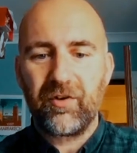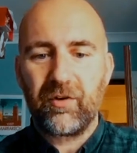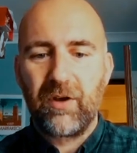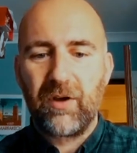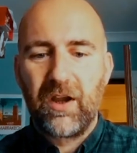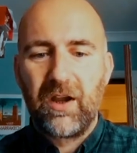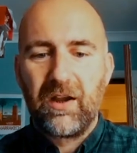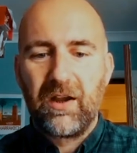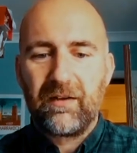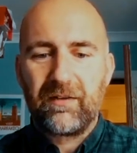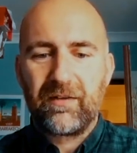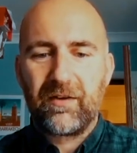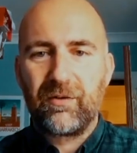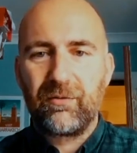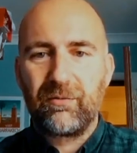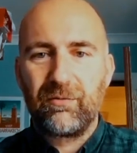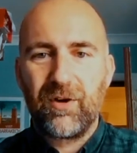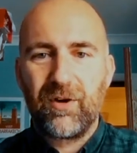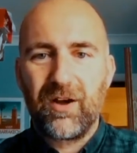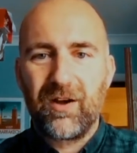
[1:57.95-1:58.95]
So
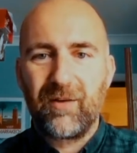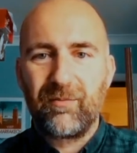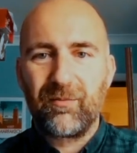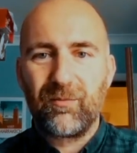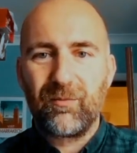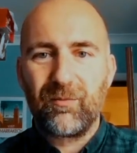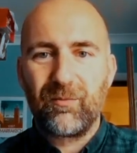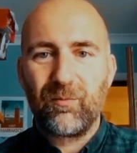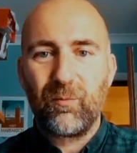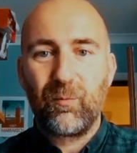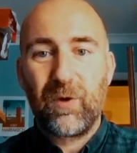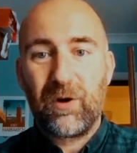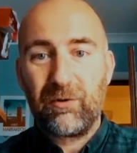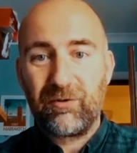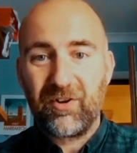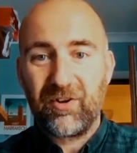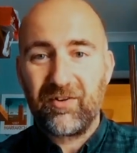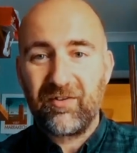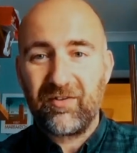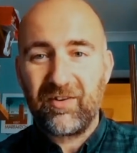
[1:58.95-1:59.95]
so um,
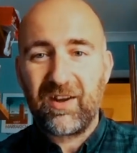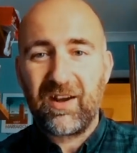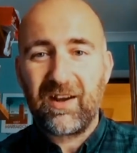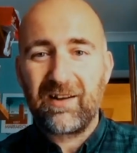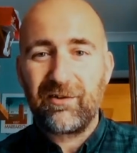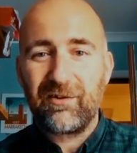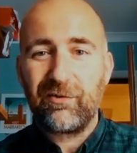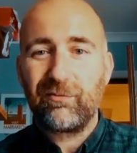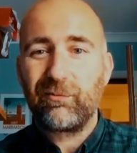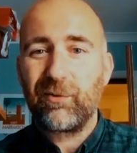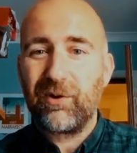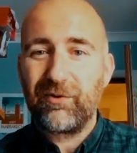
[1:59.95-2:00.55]
well done to Anton,